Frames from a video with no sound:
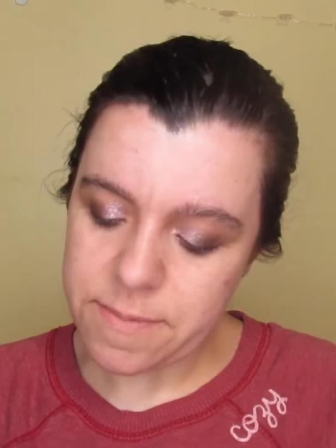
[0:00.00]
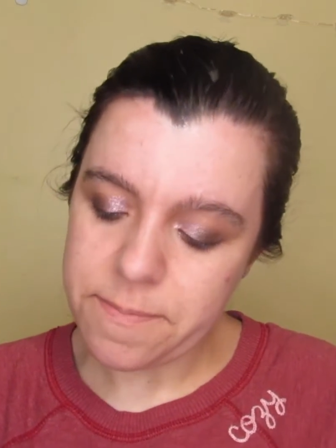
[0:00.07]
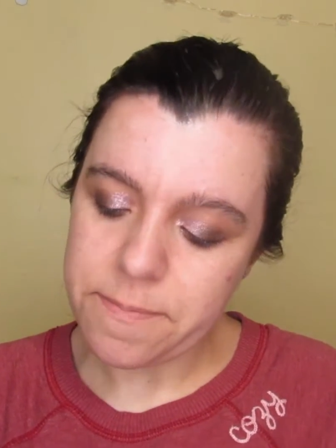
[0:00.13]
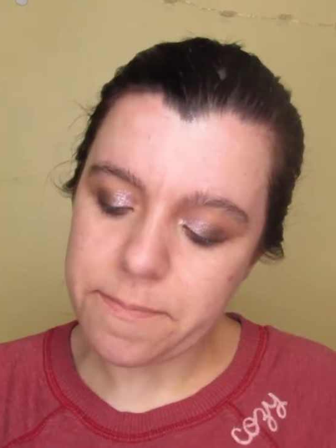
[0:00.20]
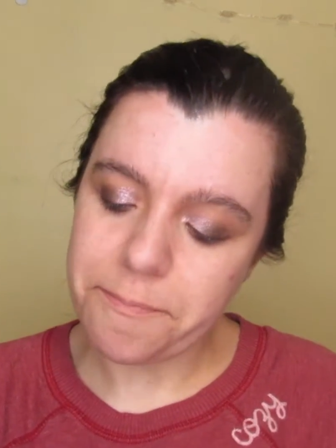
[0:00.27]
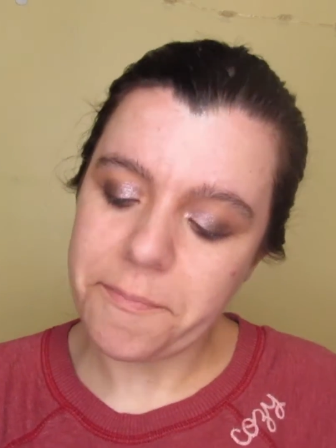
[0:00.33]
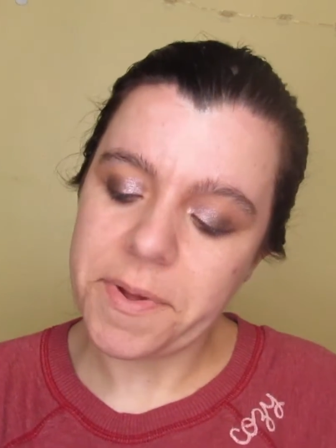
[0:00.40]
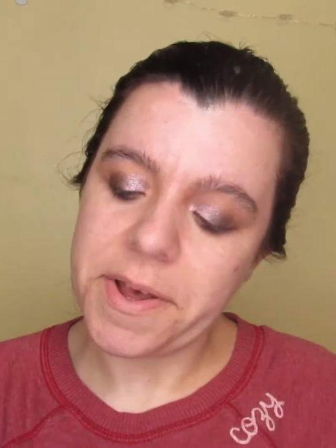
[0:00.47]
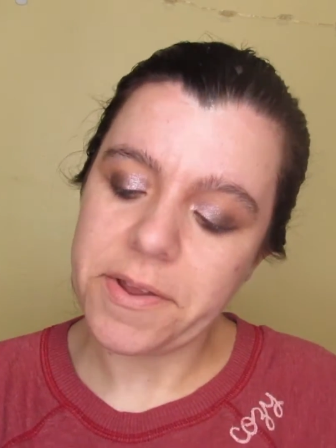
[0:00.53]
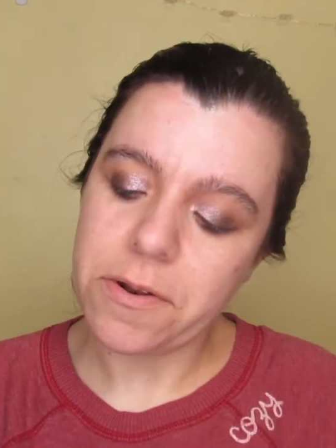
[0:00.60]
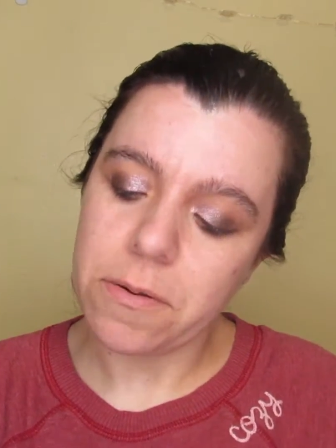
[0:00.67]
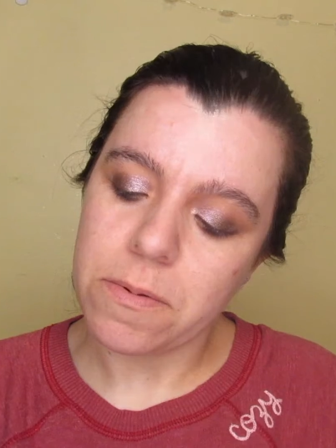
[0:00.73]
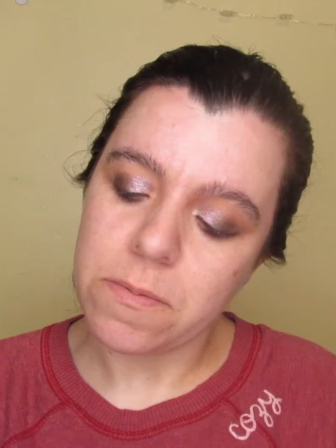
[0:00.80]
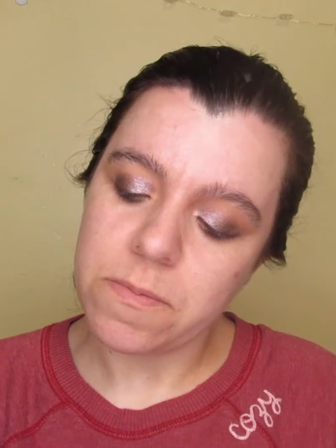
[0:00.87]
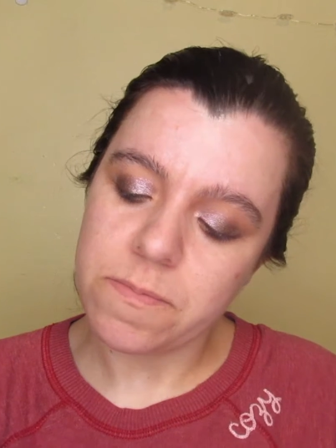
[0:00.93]
my
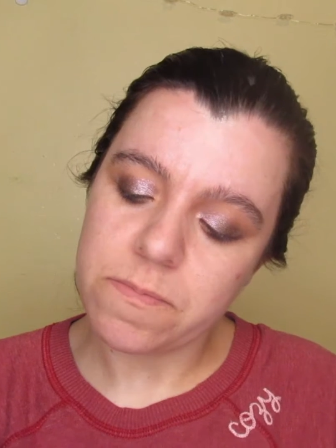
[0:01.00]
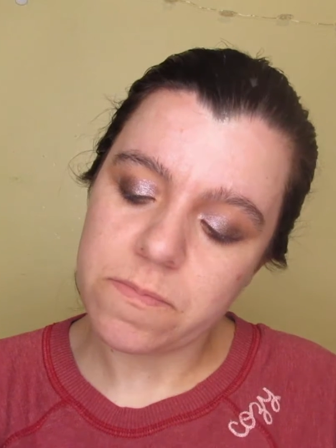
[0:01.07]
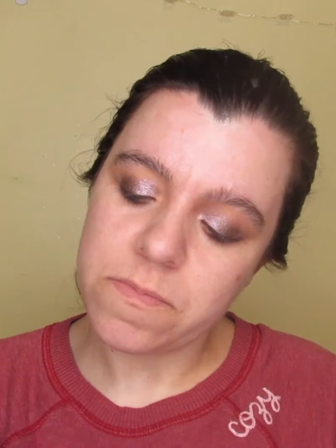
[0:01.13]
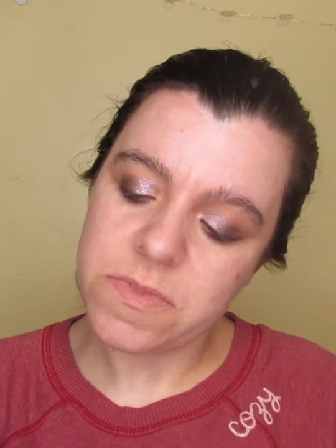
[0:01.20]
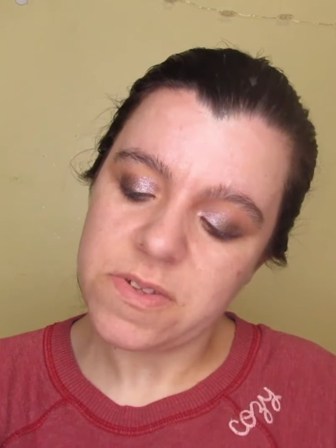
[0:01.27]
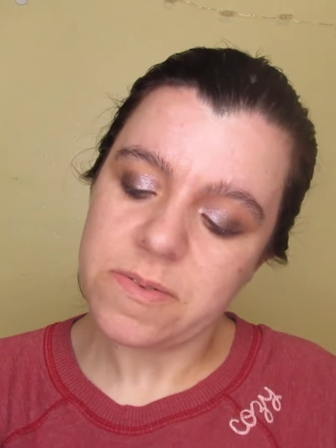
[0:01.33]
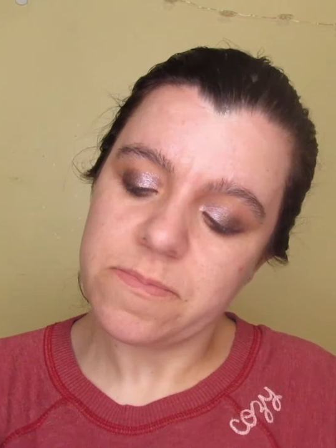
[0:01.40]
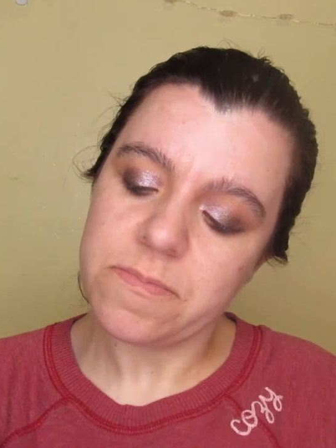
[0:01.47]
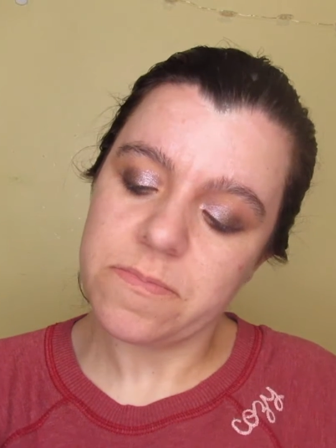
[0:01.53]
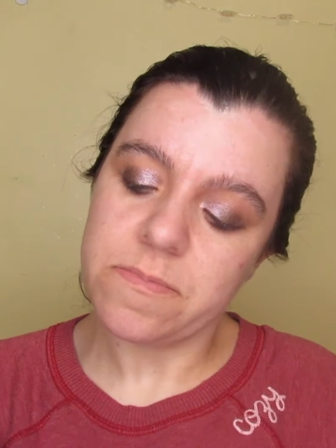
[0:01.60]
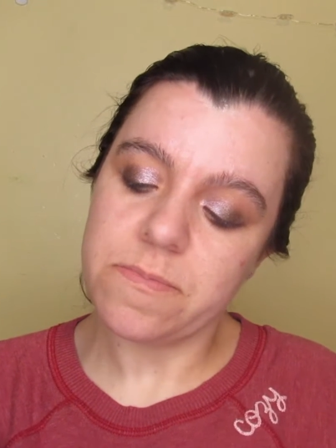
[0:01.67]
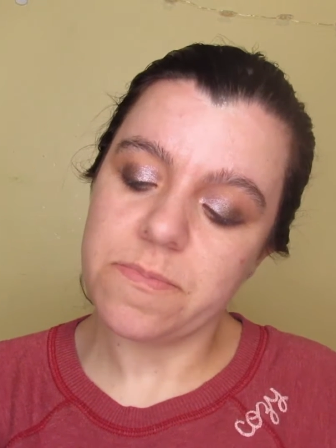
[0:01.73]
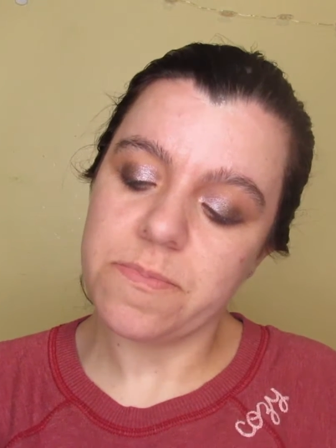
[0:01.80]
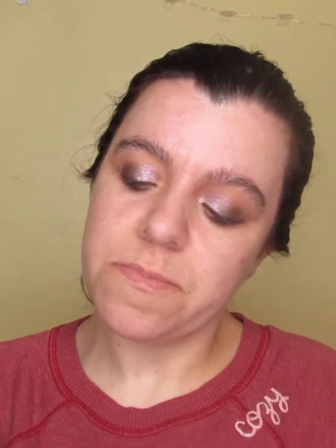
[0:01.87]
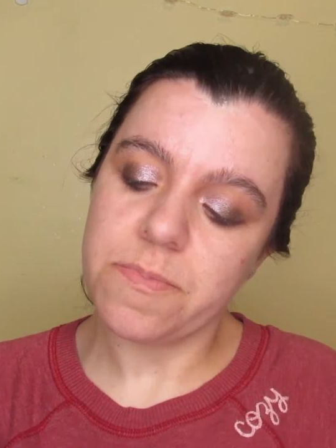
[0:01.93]
normal
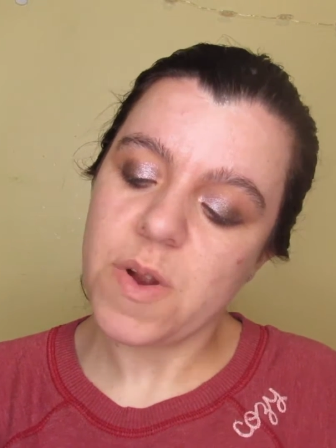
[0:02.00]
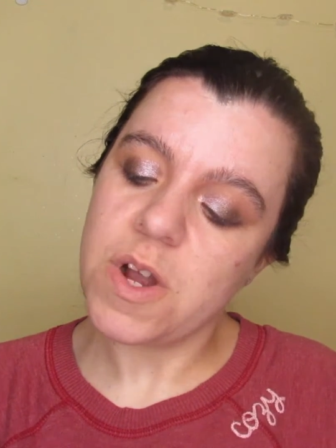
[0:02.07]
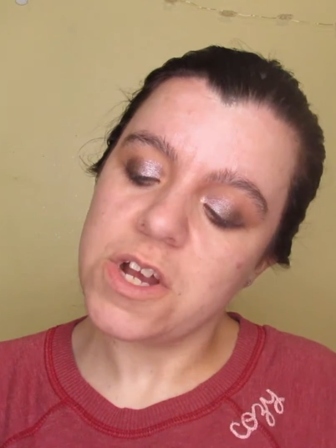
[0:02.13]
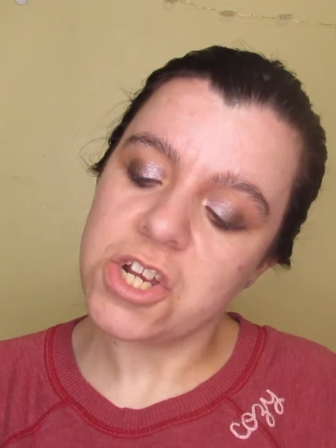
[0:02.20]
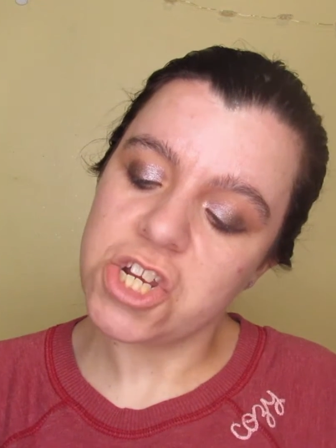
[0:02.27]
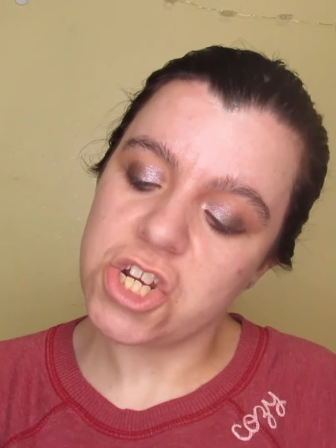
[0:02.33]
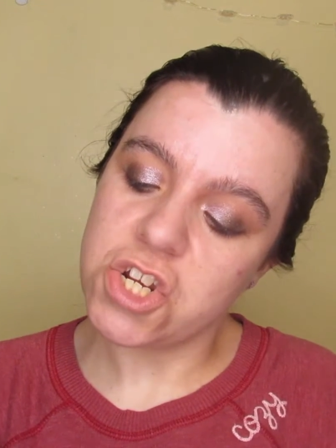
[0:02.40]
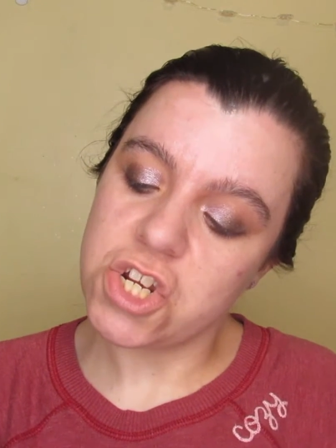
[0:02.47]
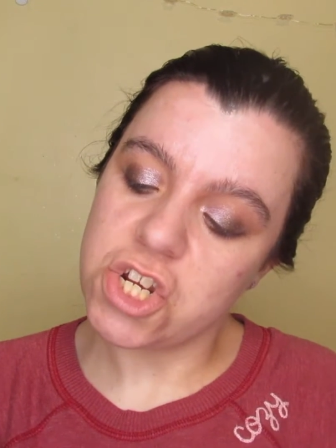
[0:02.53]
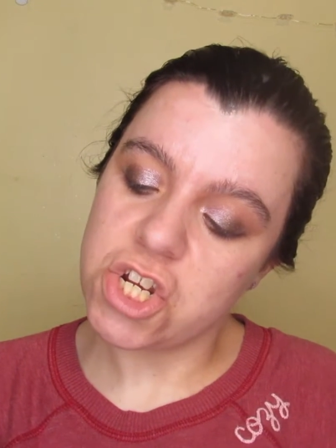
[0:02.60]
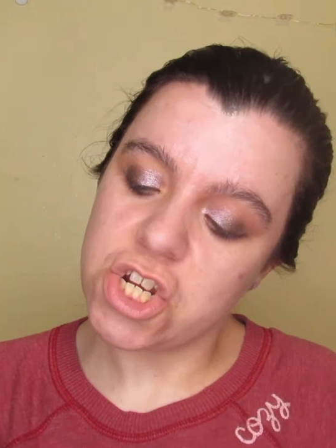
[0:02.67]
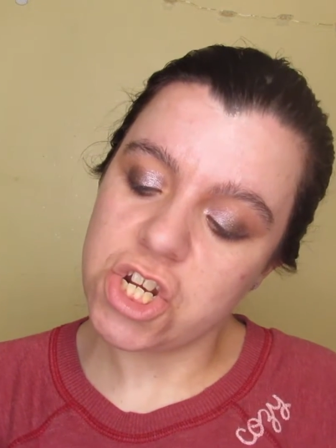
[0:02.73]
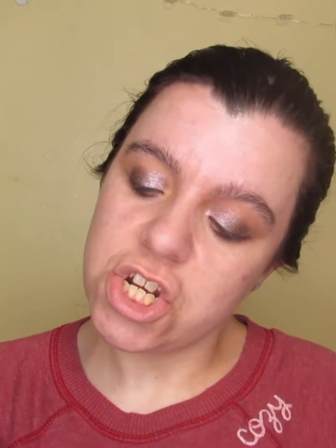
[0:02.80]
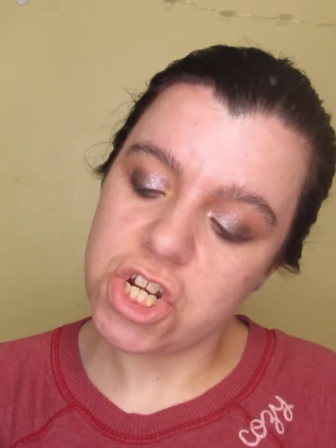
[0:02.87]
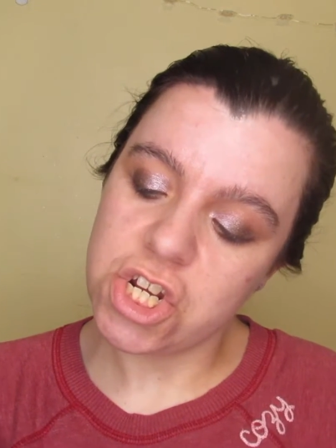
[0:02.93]

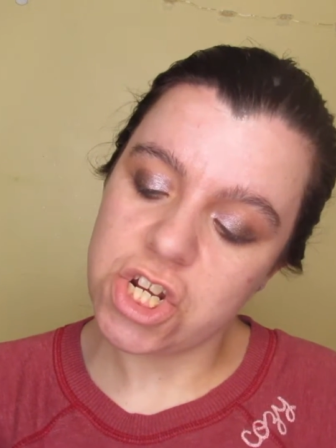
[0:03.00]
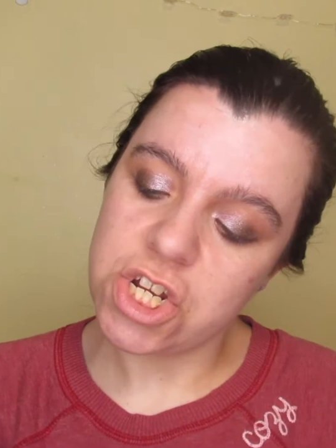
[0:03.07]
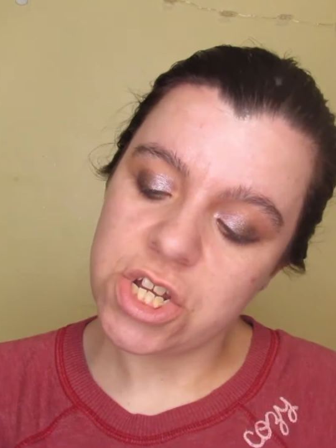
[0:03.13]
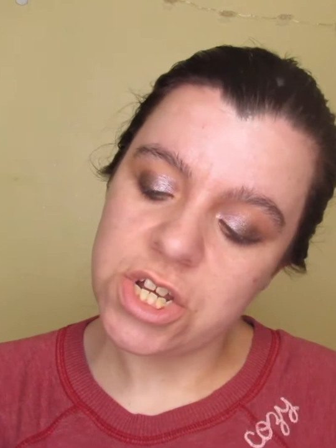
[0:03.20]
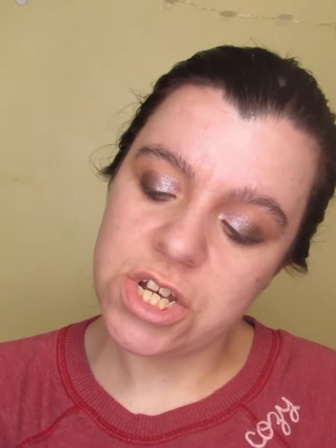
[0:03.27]
brush